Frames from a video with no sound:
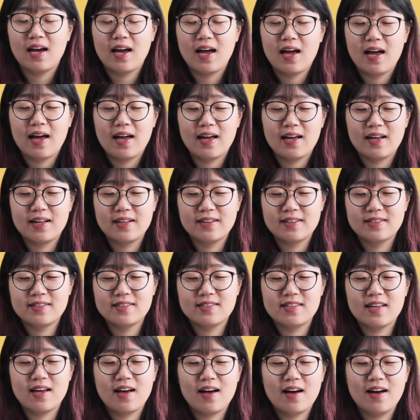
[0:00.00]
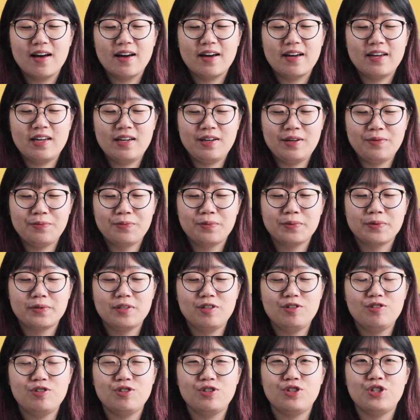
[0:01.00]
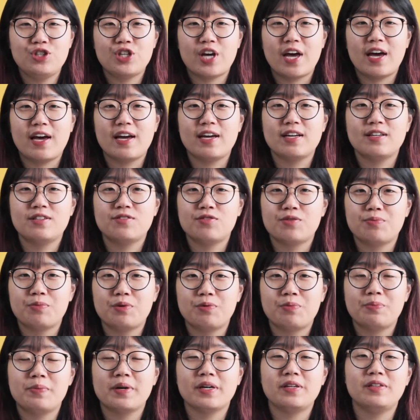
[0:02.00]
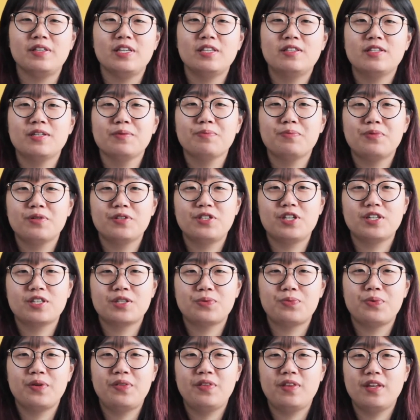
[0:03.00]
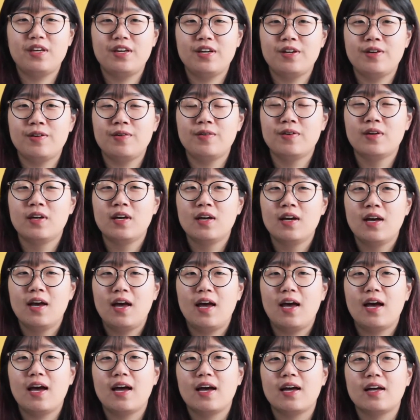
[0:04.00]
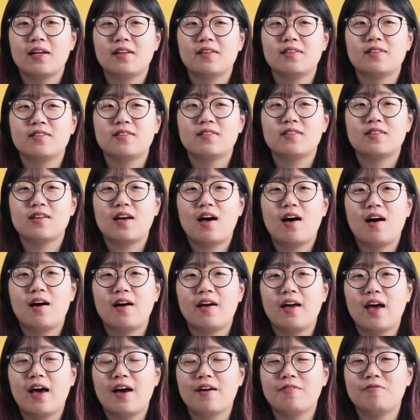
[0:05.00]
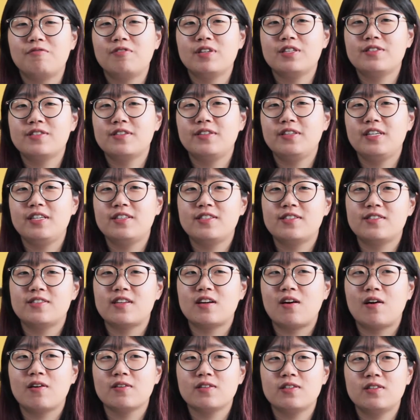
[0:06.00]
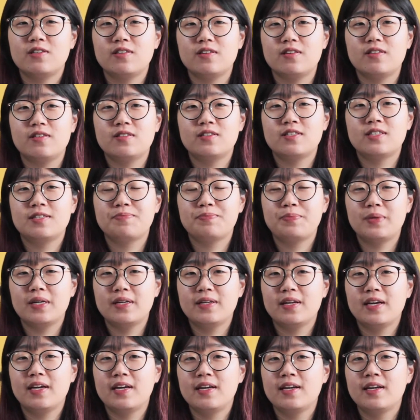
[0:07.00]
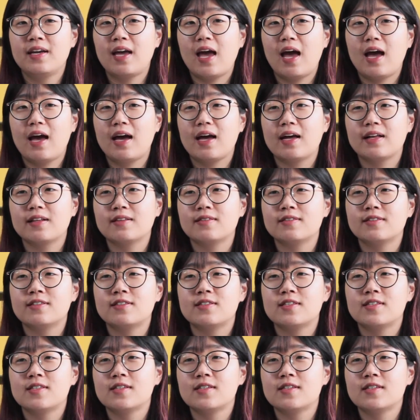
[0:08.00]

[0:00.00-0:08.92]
And I wanted to share some of my knitting projects with you, and I have recently started spinning and